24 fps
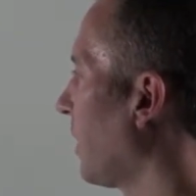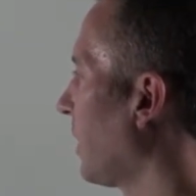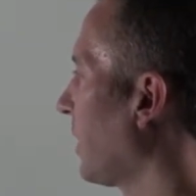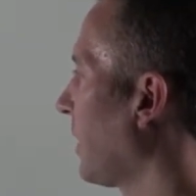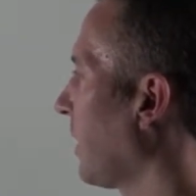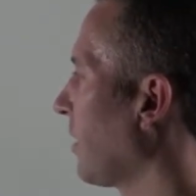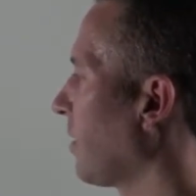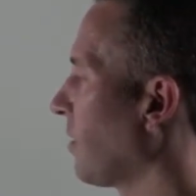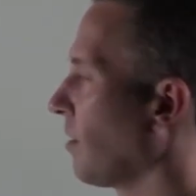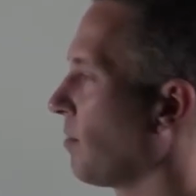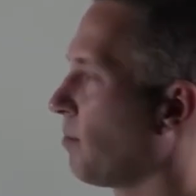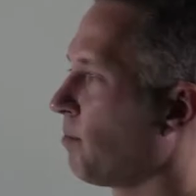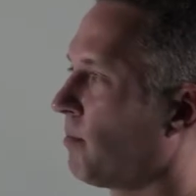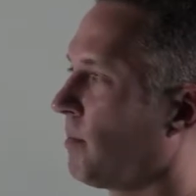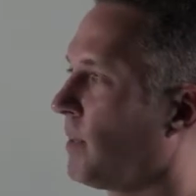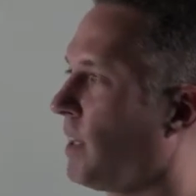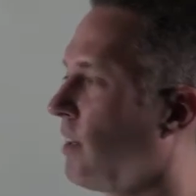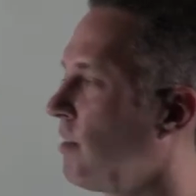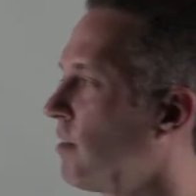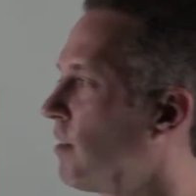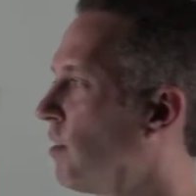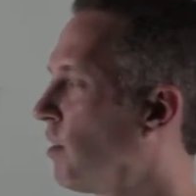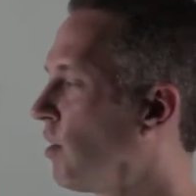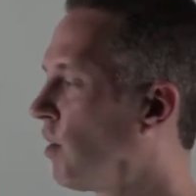That means
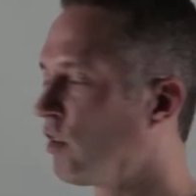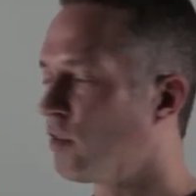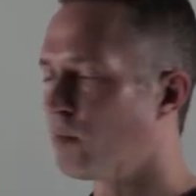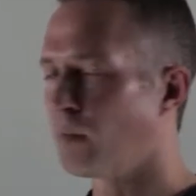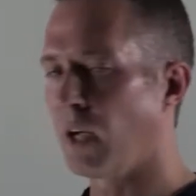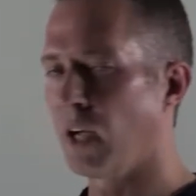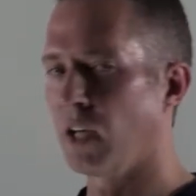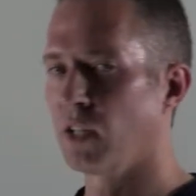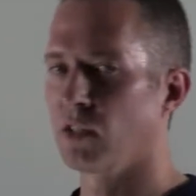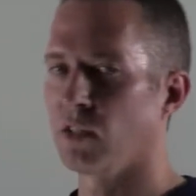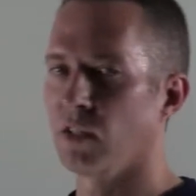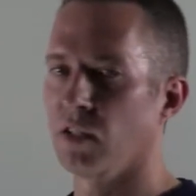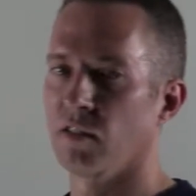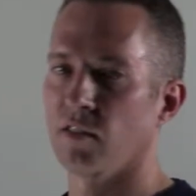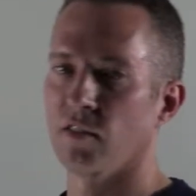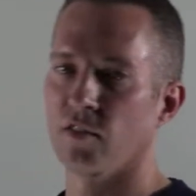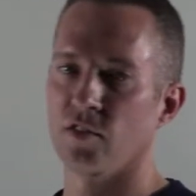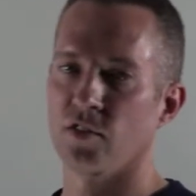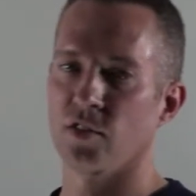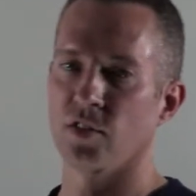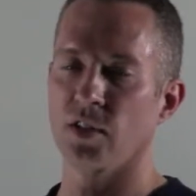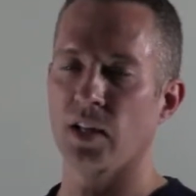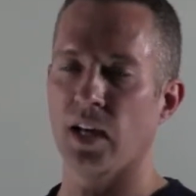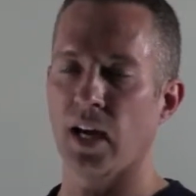that those patients
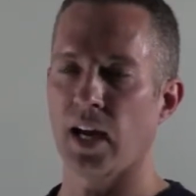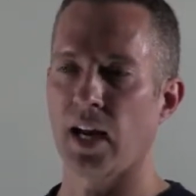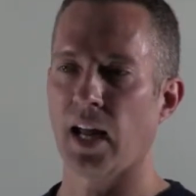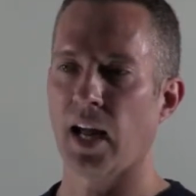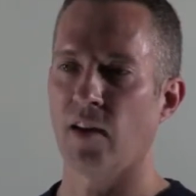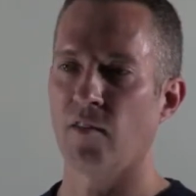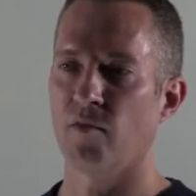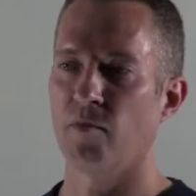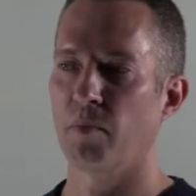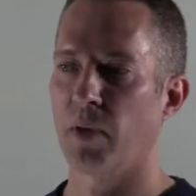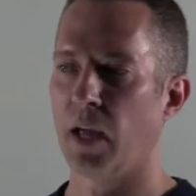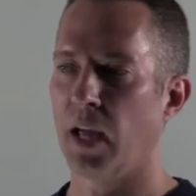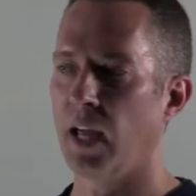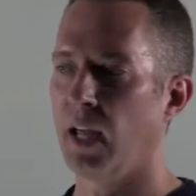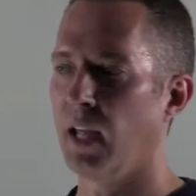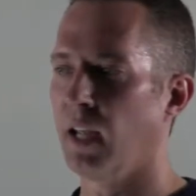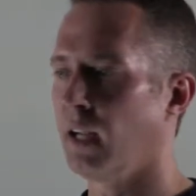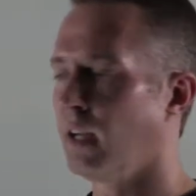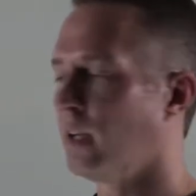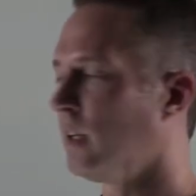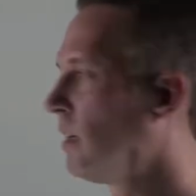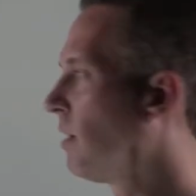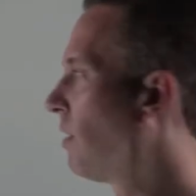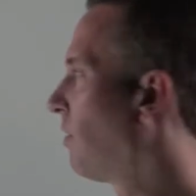do not have
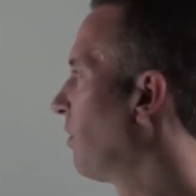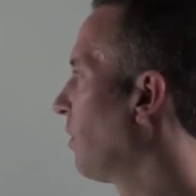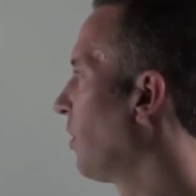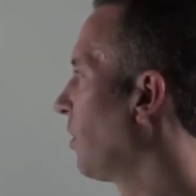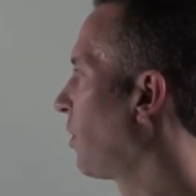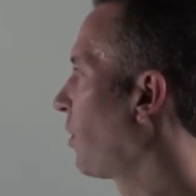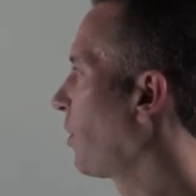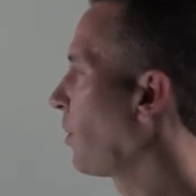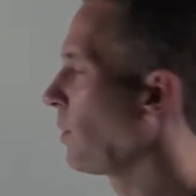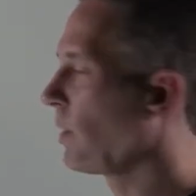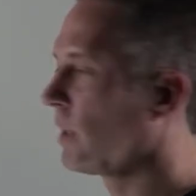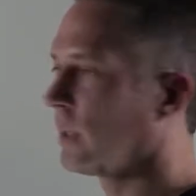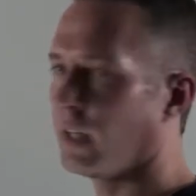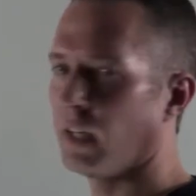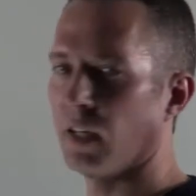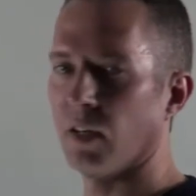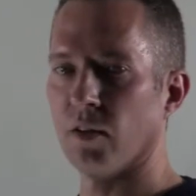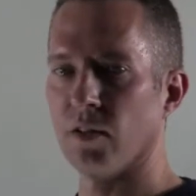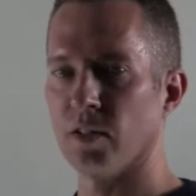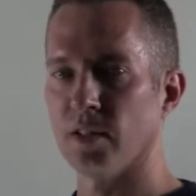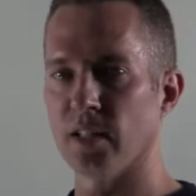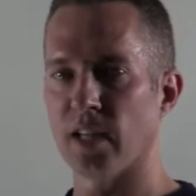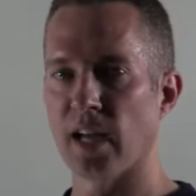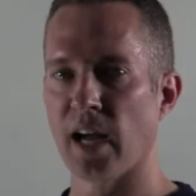pain for 3
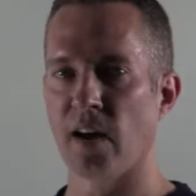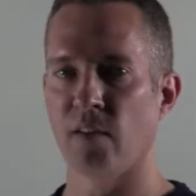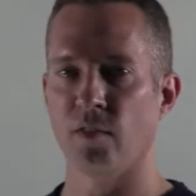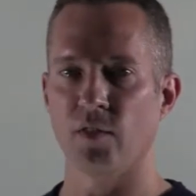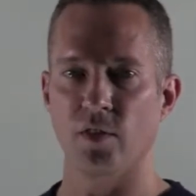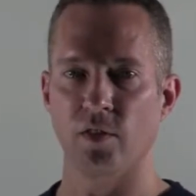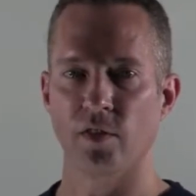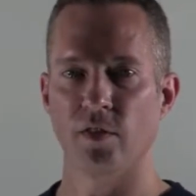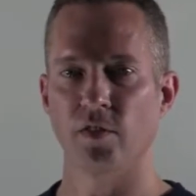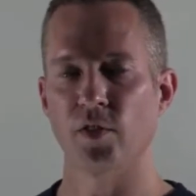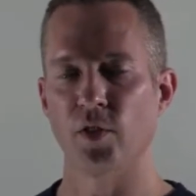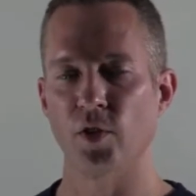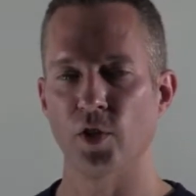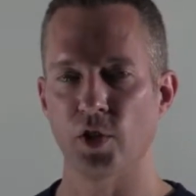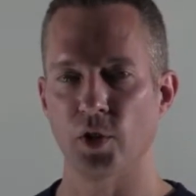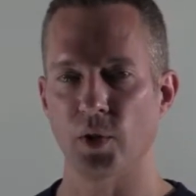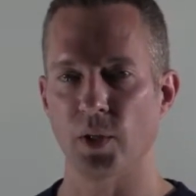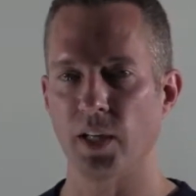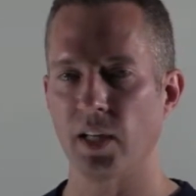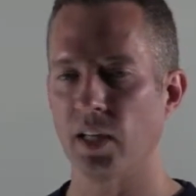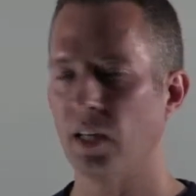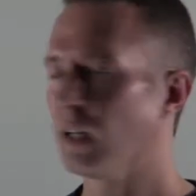years after the surgery.